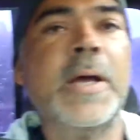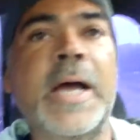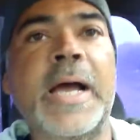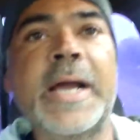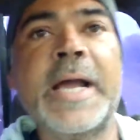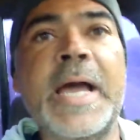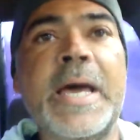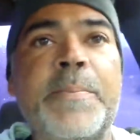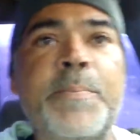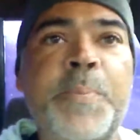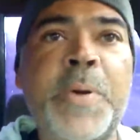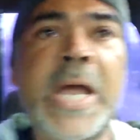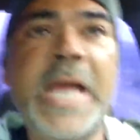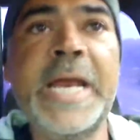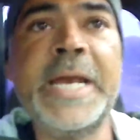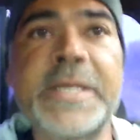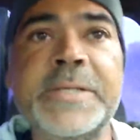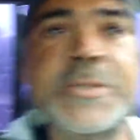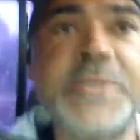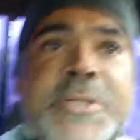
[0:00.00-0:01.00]
I got
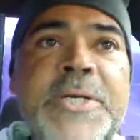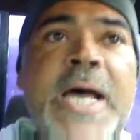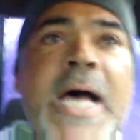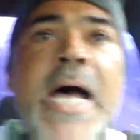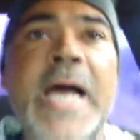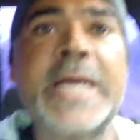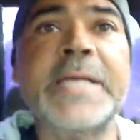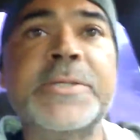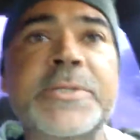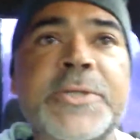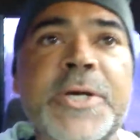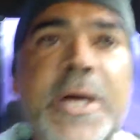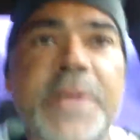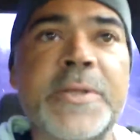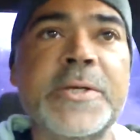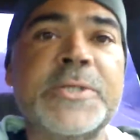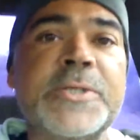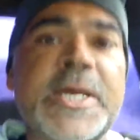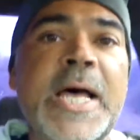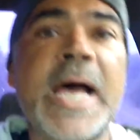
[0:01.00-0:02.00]
painted signs on
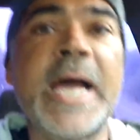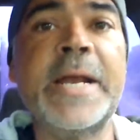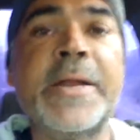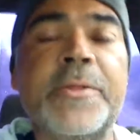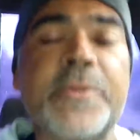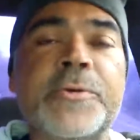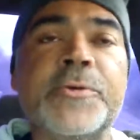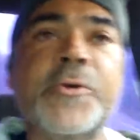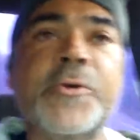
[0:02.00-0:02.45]
the side of the